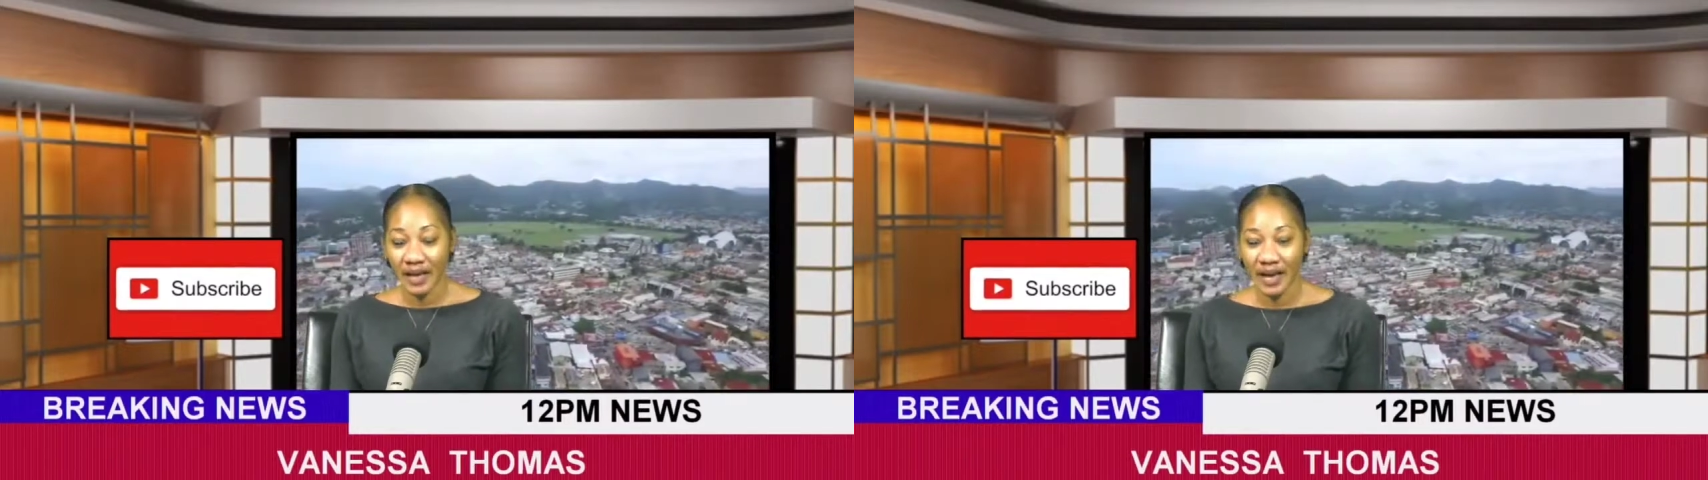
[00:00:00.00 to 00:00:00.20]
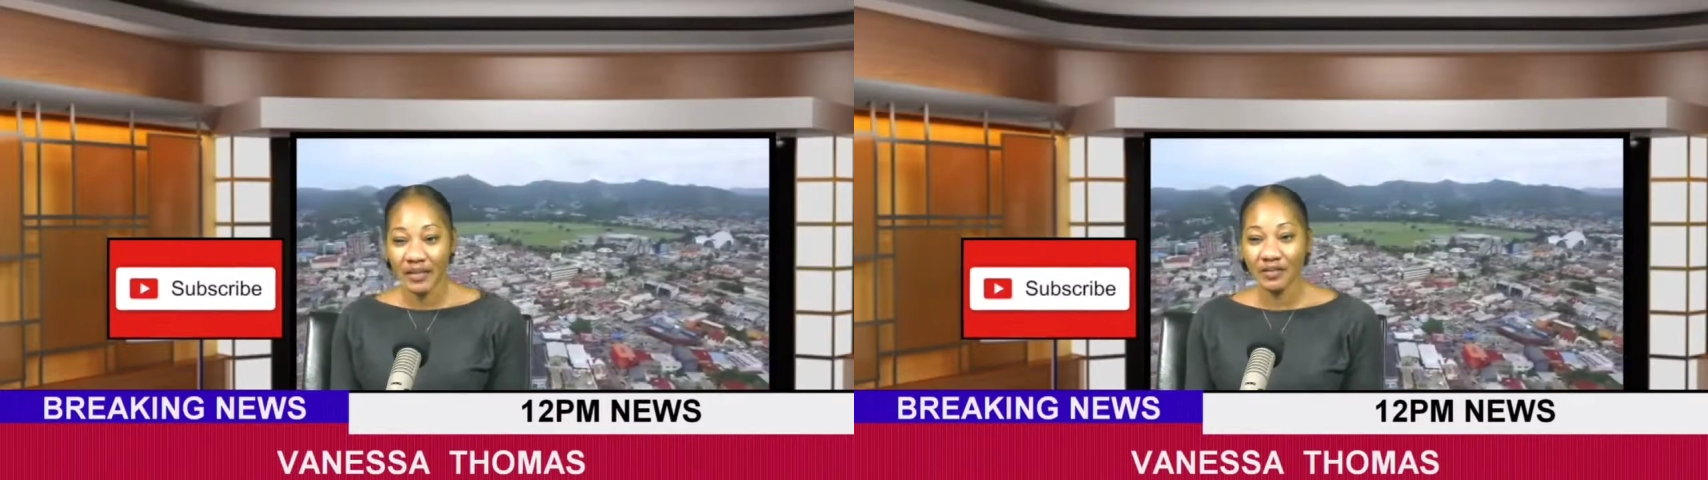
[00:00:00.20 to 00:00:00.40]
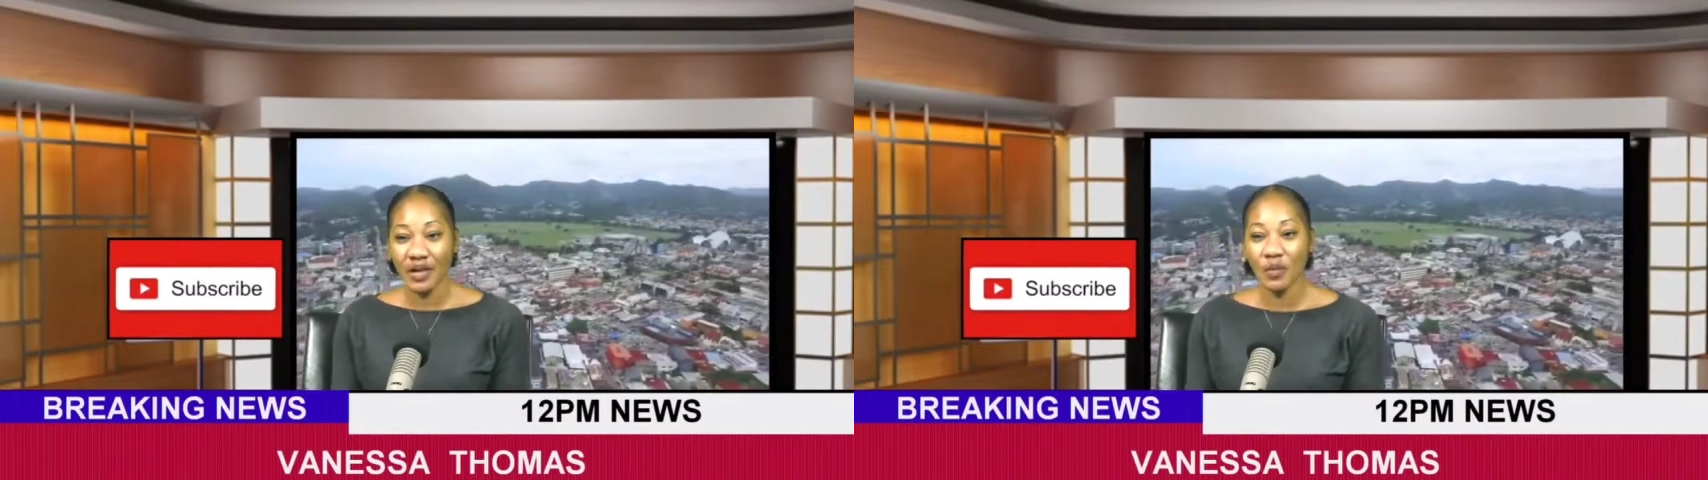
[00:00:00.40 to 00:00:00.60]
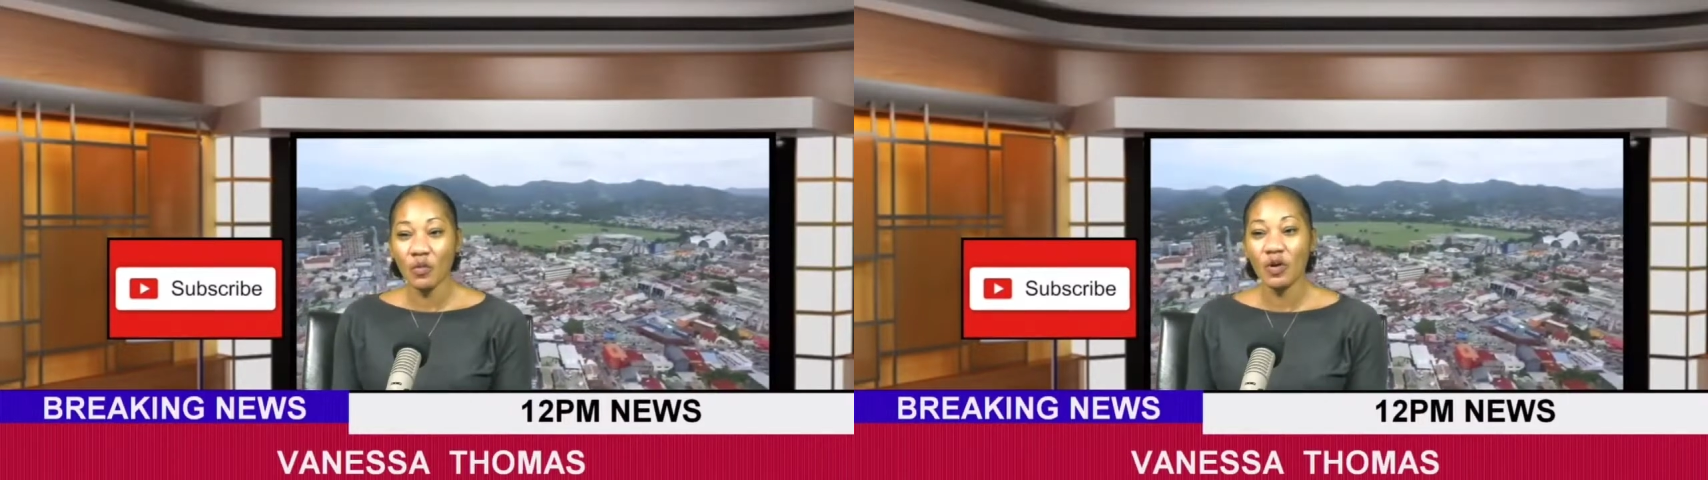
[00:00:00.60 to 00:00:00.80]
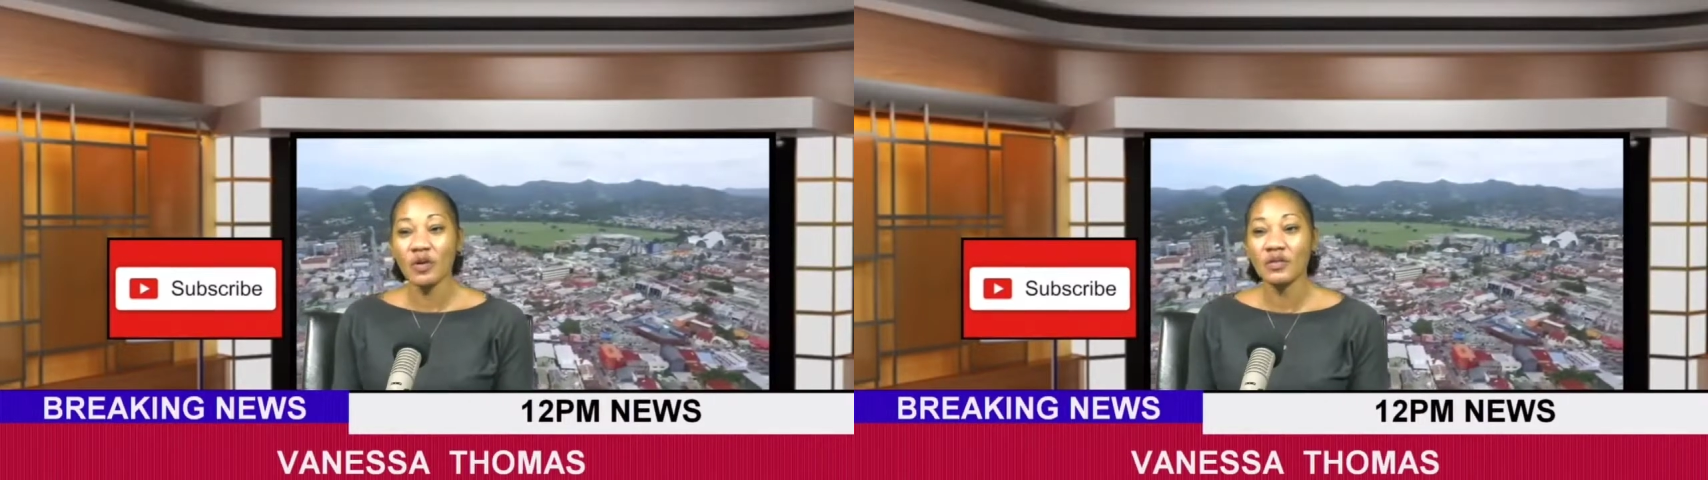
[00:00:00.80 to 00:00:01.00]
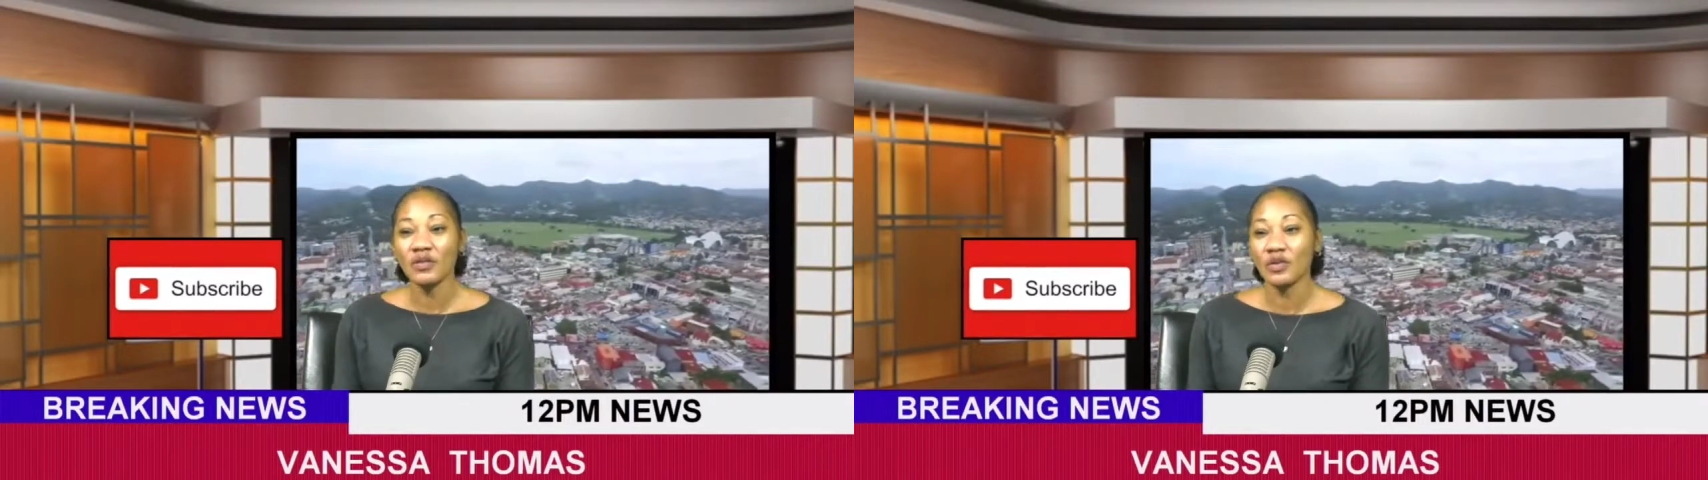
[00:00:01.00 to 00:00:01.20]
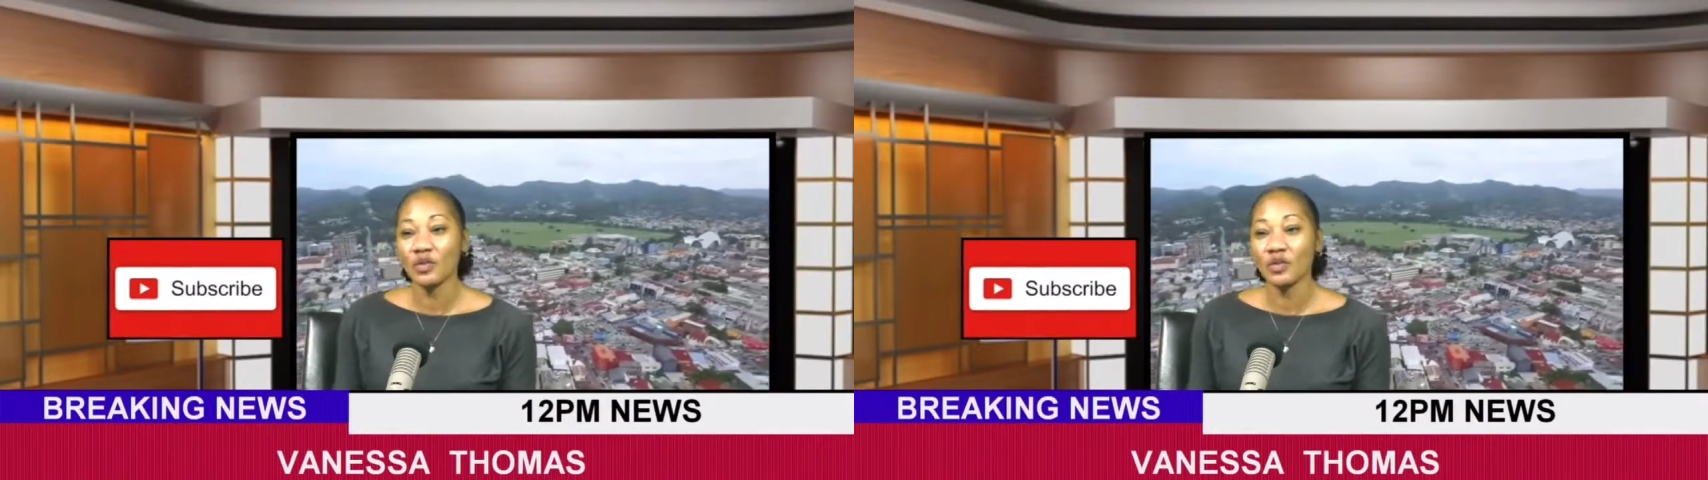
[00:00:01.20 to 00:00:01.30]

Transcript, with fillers: And that was the